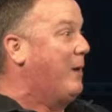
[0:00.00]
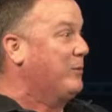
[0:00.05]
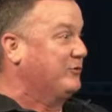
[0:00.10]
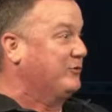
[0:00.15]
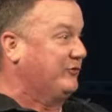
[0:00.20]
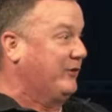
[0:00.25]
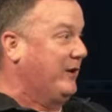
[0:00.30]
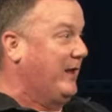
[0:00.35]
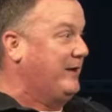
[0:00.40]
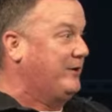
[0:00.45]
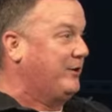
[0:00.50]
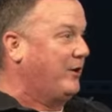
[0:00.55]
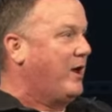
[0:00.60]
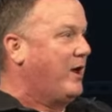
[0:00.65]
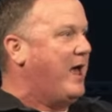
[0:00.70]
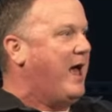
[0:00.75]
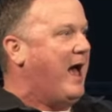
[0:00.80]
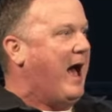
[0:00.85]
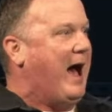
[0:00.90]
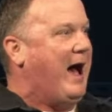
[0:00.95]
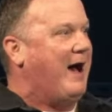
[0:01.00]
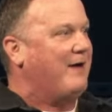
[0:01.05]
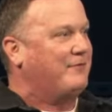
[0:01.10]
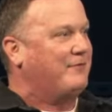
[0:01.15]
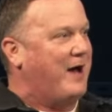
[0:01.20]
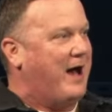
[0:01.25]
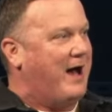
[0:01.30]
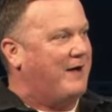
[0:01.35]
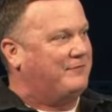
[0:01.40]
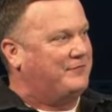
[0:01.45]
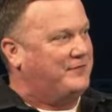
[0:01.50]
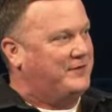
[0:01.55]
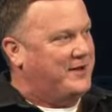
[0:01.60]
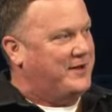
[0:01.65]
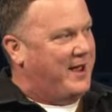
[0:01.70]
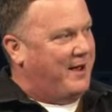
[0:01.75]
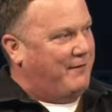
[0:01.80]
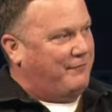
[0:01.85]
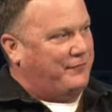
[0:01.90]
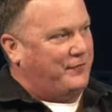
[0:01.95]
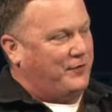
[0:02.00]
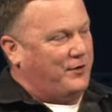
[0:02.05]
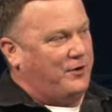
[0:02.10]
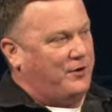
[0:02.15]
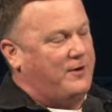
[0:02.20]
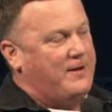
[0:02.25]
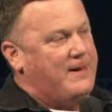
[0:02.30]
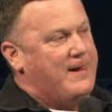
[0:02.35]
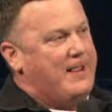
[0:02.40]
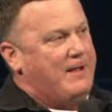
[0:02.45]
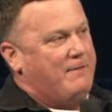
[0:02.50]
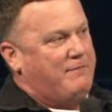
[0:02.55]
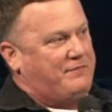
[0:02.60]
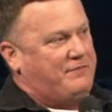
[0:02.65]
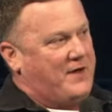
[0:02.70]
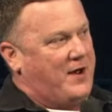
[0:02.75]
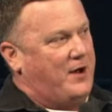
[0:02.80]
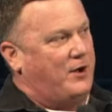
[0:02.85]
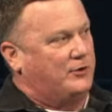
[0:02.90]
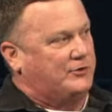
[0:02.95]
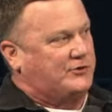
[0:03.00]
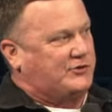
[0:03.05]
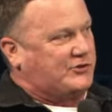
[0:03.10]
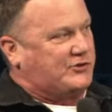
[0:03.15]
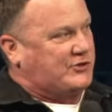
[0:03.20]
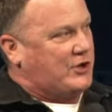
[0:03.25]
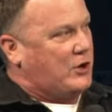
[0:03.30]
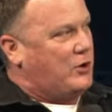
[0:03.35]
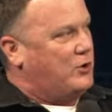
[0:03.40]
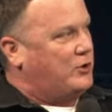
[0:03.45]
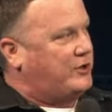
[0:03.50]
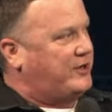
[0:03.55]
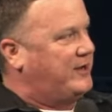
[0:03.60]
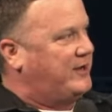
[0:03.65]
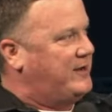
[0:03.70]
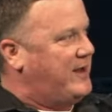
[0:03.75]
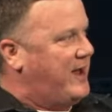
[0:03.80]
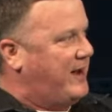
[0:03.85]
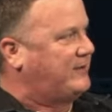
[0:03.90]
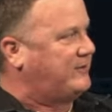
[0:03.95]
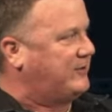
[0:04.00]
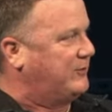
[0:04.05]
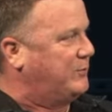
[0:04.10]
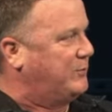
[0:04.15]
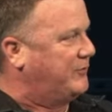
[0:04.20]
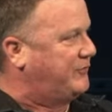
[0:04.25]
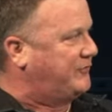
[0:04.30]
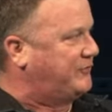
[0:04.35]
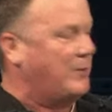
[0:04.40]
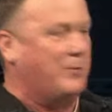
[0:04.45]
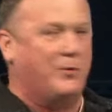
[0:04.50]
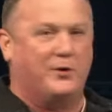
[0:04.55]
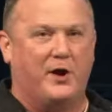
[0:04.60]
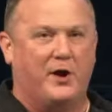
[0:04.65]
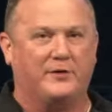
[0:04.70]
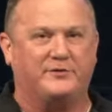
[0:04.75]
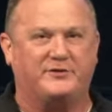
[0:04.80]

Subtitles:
Hours later, I've never felt so connected with someone on